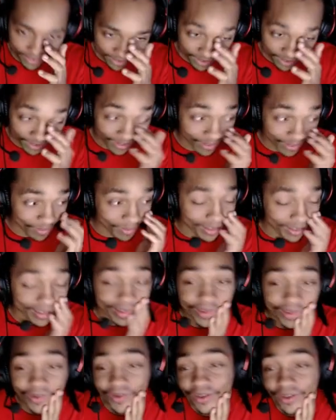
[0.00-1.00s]
Oh my
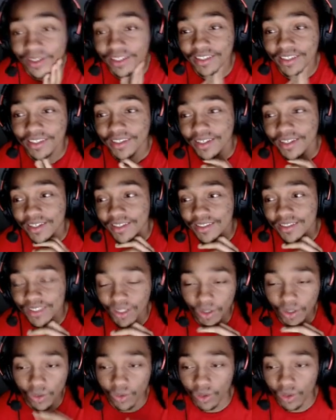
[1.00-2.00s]
lord."
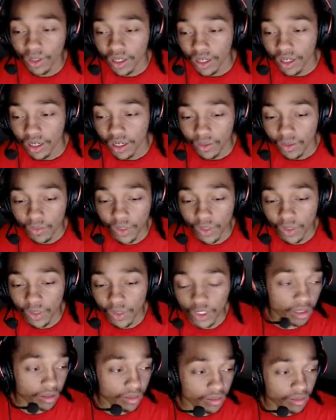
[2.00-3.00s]
So, what you
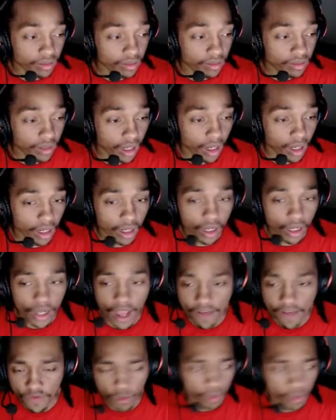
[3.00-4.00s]
been?
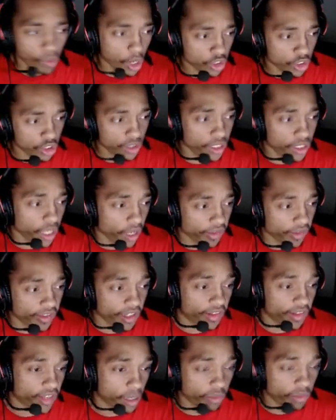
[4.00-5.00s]
Have you been watching the
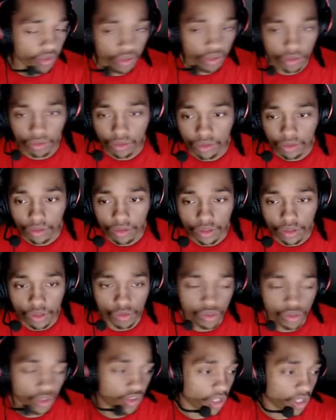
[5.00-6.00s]
LCS games too?
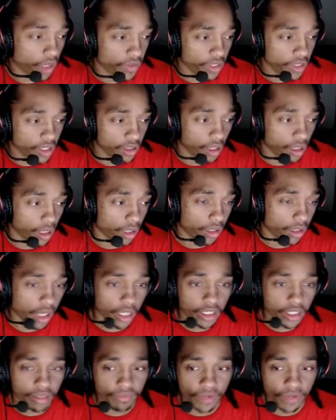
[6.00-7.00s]
You saw the
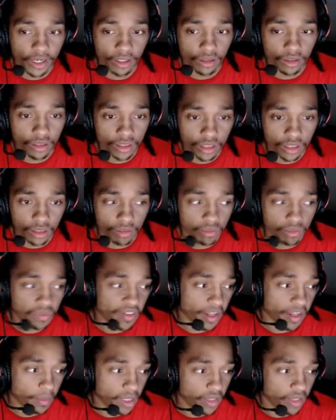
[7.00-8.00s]
lock-in finals and
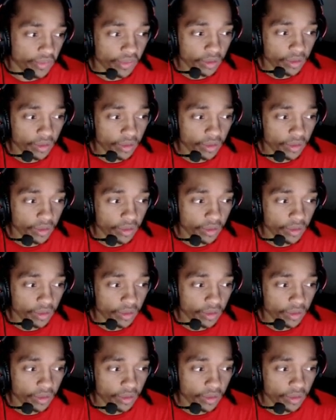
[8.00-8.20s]
semis.